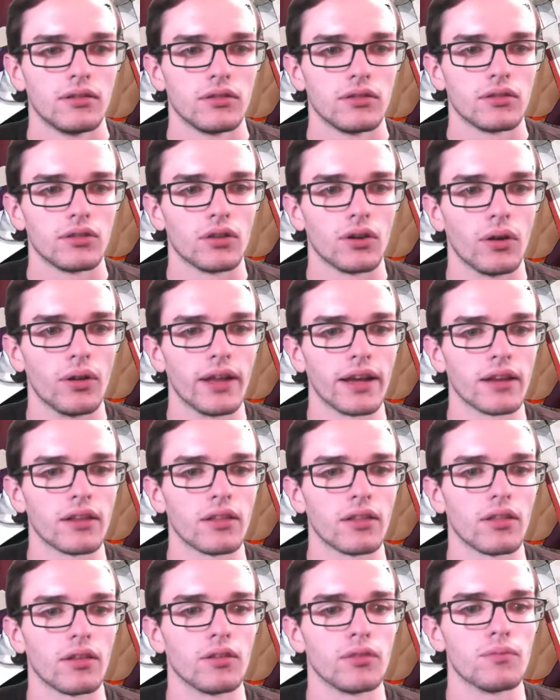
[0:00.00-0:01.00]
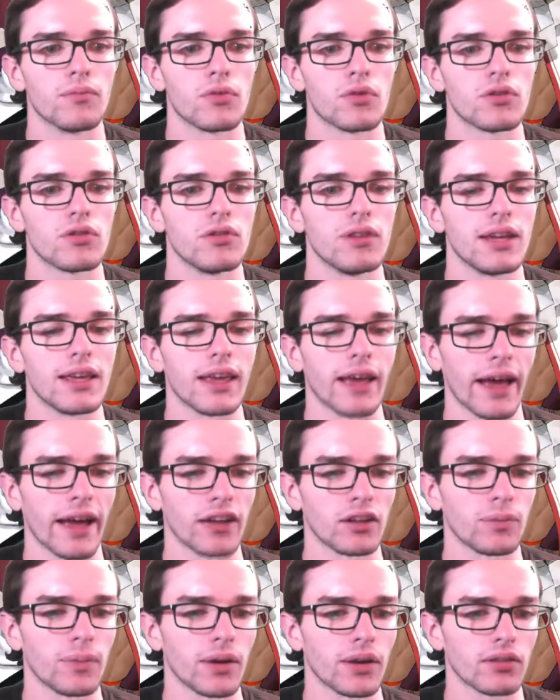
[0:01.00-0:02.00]
So like there's more unique
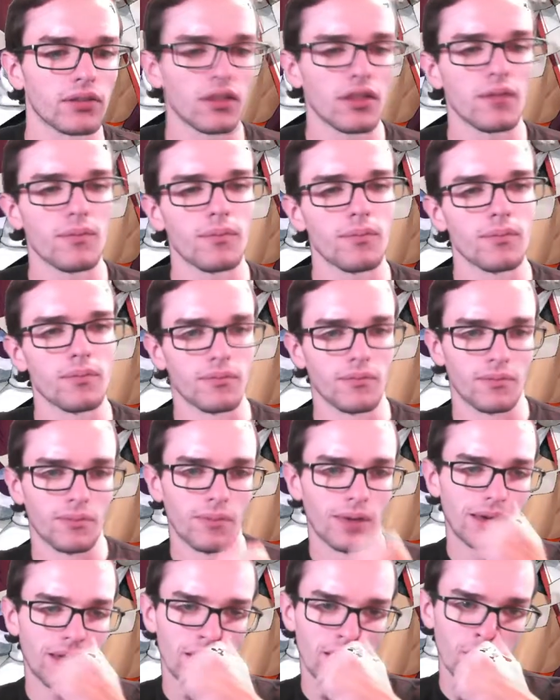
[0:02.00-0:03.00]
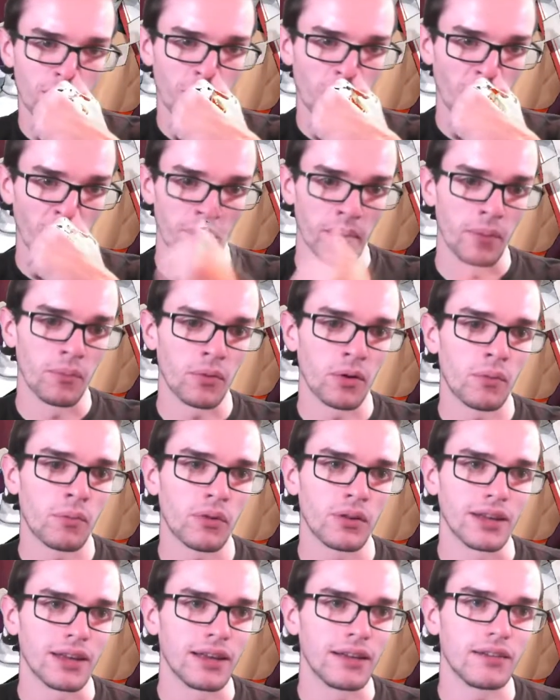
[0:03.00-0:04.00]
aspects to them, making them more
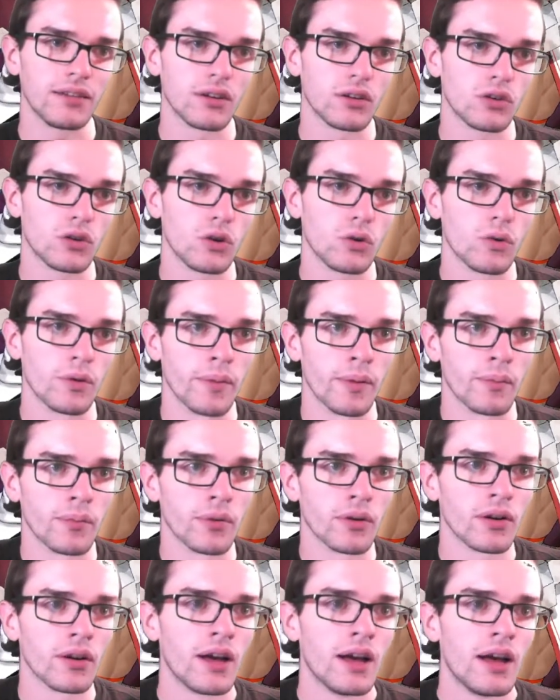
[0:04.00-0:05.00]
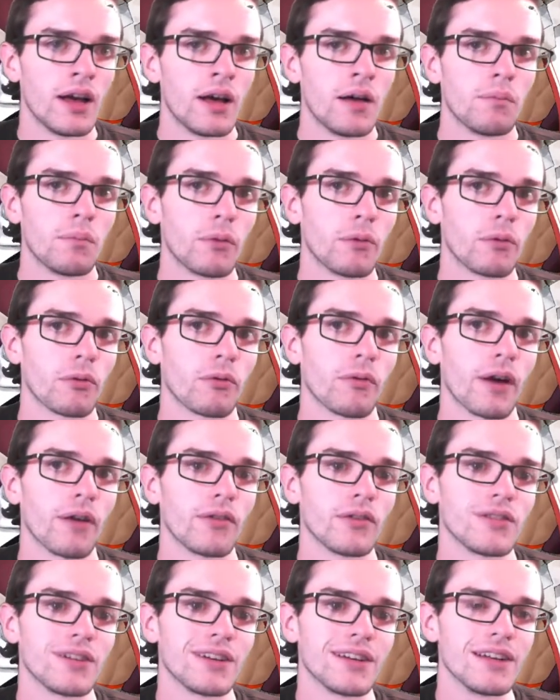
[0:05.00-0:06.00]
memorable, easier to remember. But with
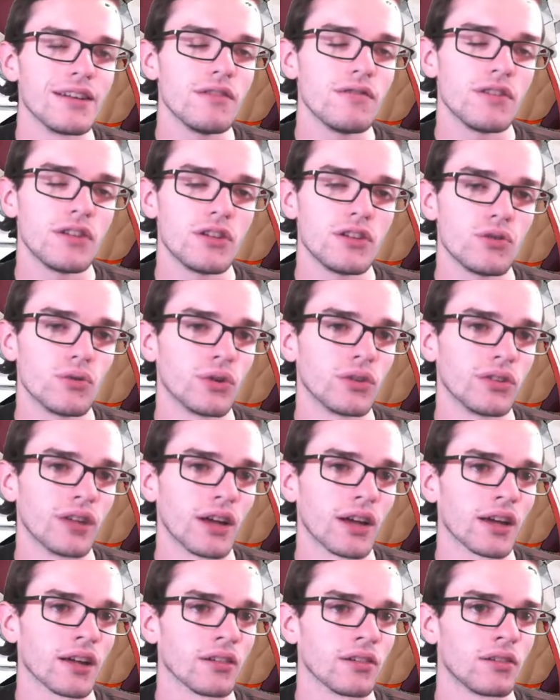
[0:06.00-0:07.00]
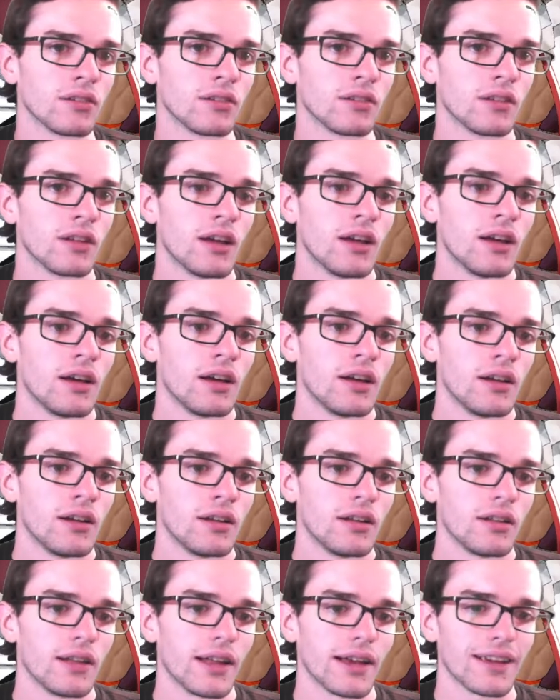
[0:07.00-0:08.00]
500 individual seconds,
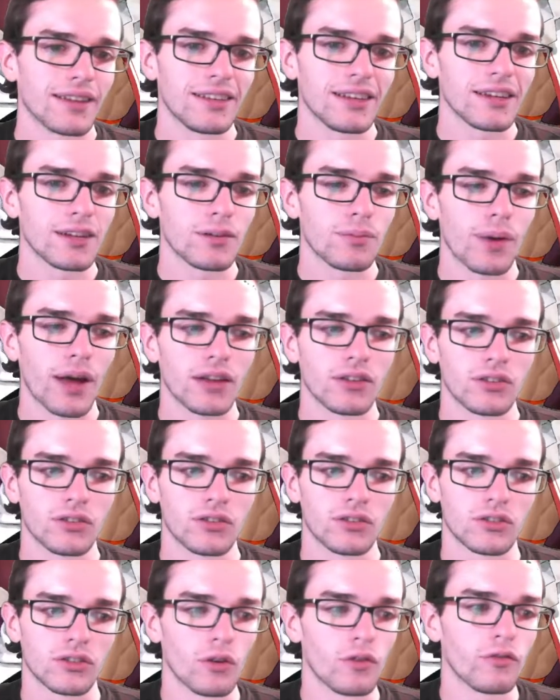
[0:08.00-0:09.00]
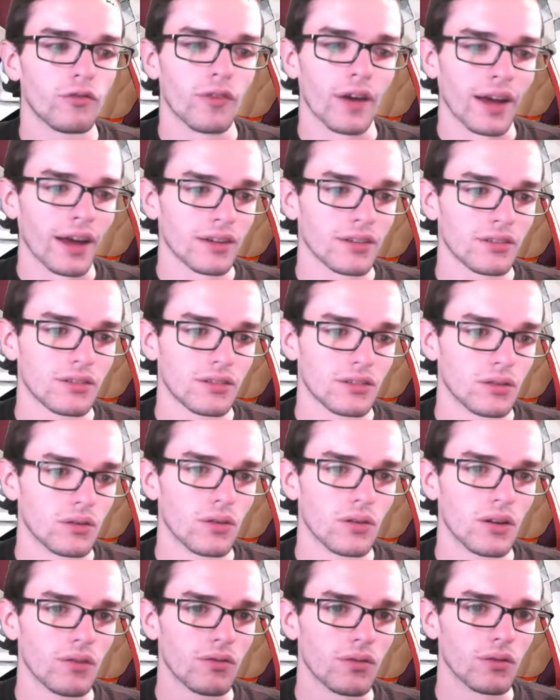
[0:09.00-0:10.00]
like a second passes so fast, you
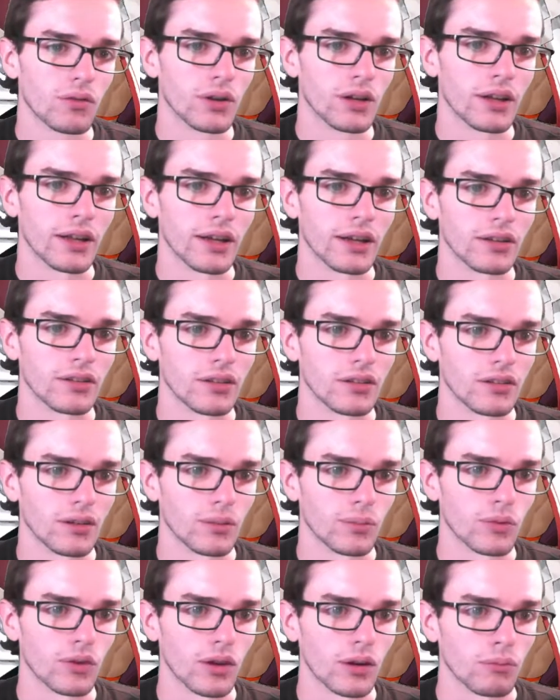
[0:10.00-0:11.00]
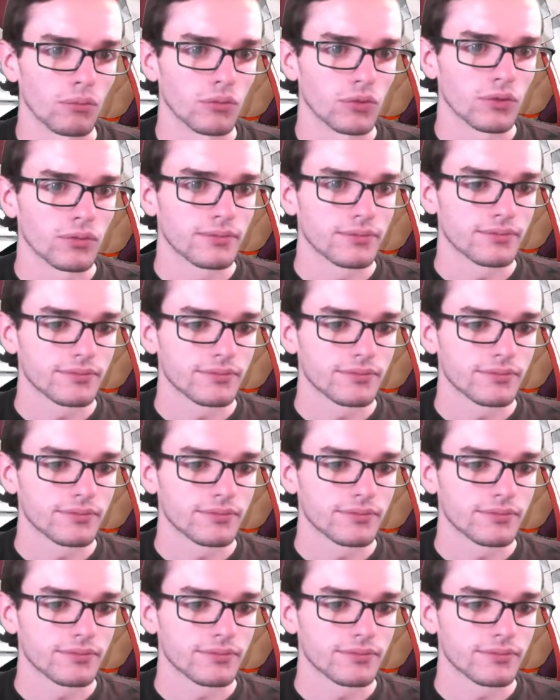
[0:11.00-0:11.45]
don't even realize it sometimes.